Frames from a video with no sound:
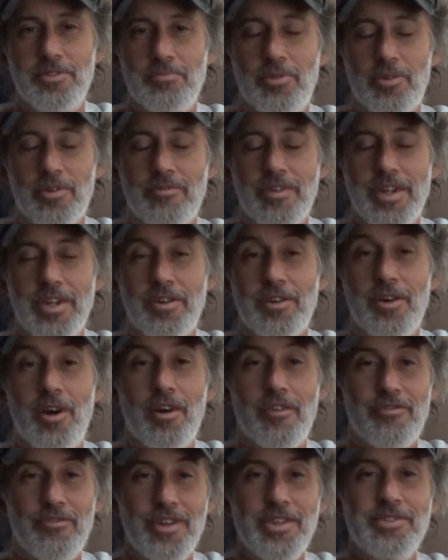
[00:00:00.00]
to Puerto Rico,
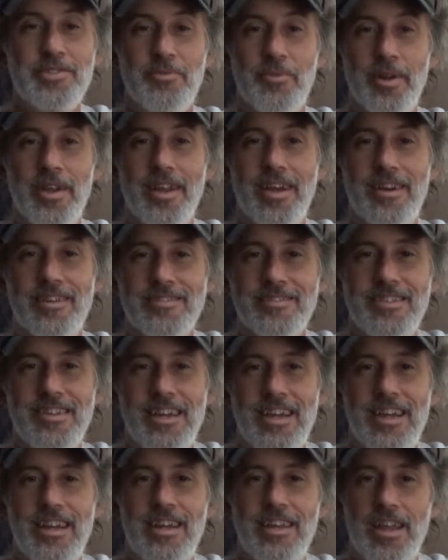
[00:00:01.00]
our freezer went out.
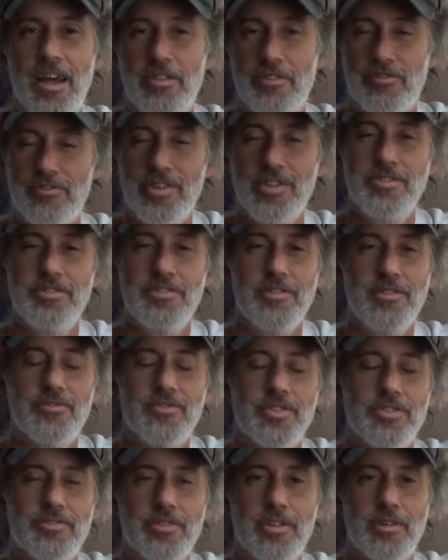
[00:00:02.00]
Now, the freezer and
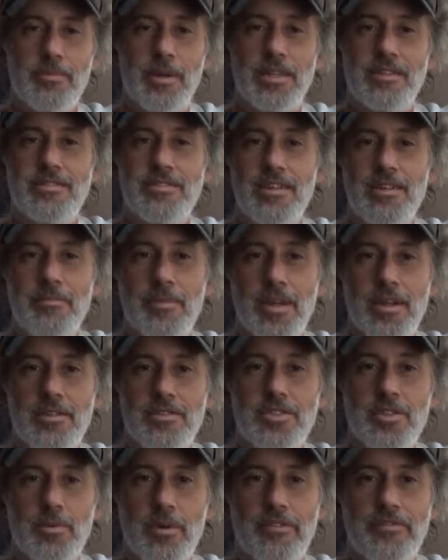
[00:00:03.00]
refrigerator are about the same
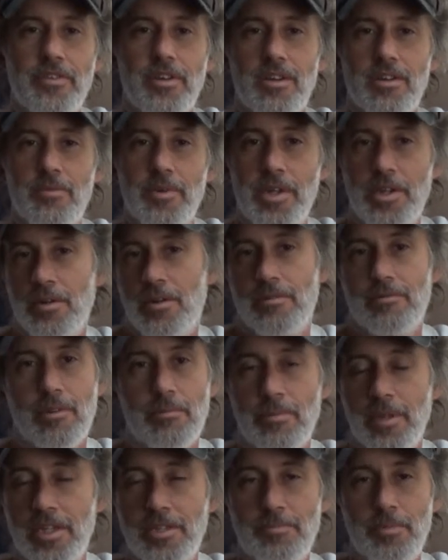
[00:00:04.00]
age, so we figured we'd go ahead and
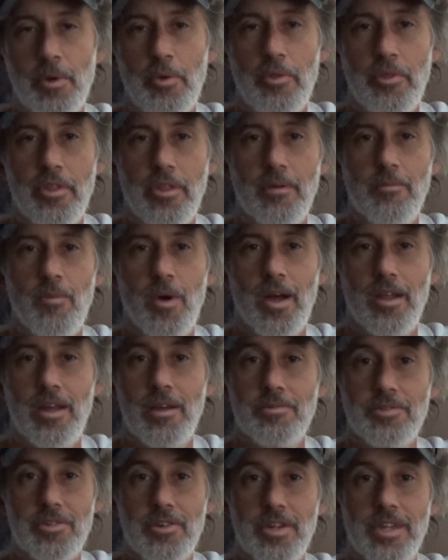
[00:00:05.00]
replace both of them while I
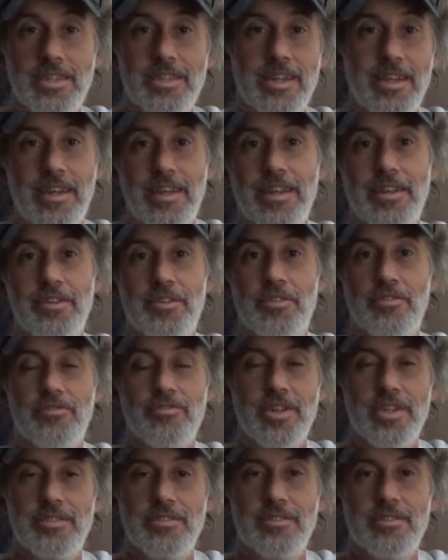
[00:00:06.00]
was already digging into the
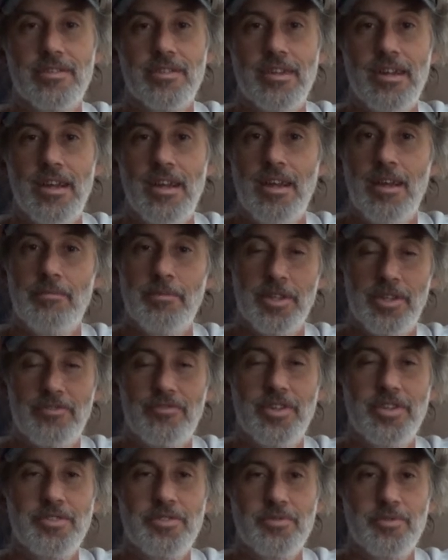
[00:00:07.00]
freezer. But the
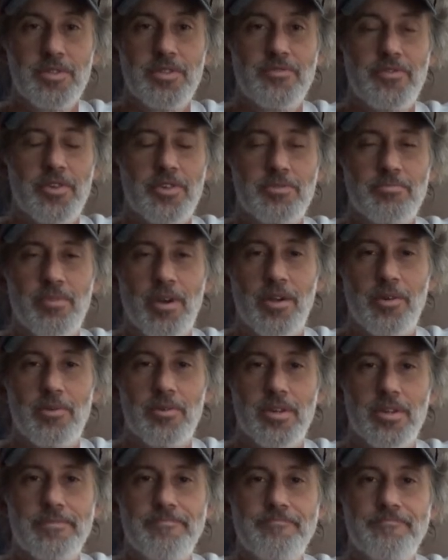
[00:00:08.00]
freezer was the first
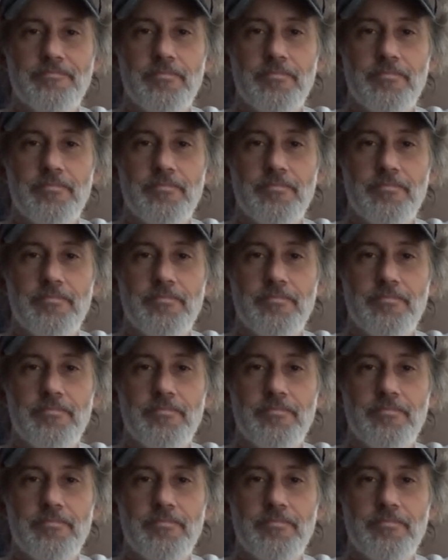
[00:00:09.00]
priority.